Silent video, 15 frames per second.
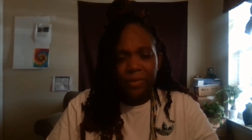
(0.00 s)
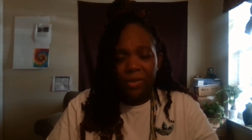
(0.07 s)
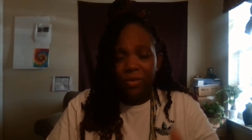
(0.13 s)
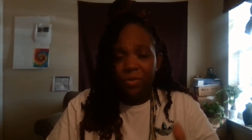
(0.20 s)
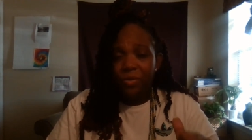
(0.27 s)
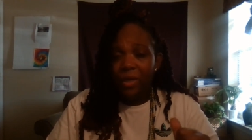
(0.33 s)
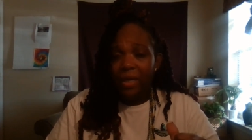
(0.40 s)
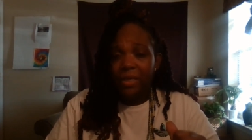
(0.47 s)
You
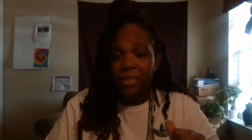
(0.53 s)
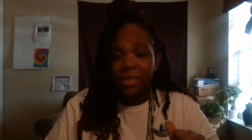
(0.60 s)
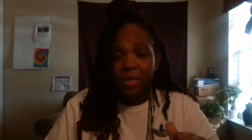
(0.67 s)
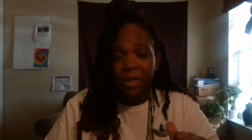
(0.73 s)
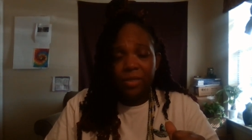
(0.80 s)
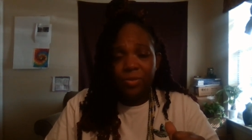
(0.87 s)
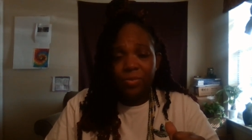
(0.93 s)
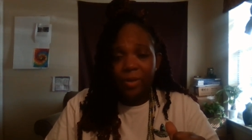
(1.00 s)
can't
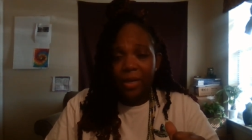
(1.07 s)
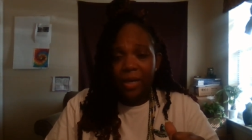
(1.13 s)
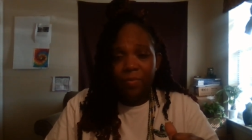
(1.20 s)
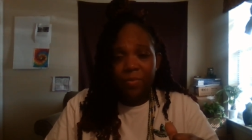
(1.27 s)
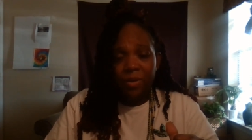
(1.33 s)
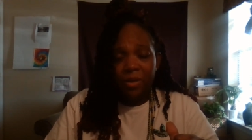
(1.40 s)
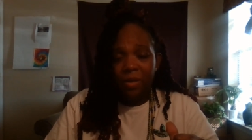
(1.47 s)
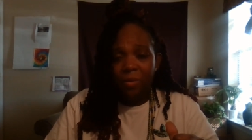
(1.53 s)
change what
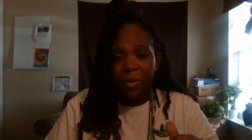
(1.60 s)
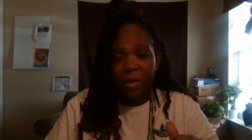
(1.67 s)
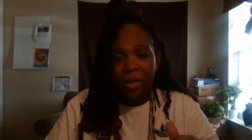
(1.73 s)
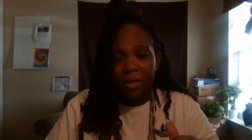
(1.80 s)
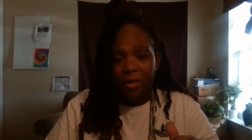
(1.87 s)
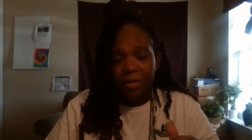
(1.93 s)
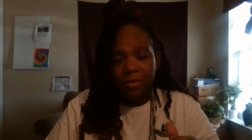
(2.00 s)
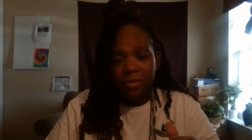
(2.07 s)
happened in the
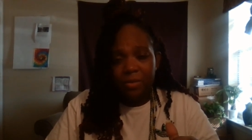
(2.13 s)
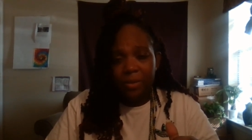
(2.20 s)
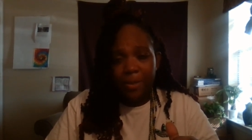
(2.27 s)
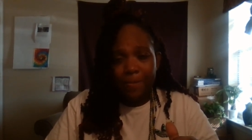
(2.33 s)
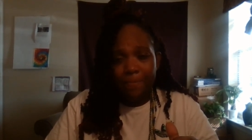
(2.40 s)
past.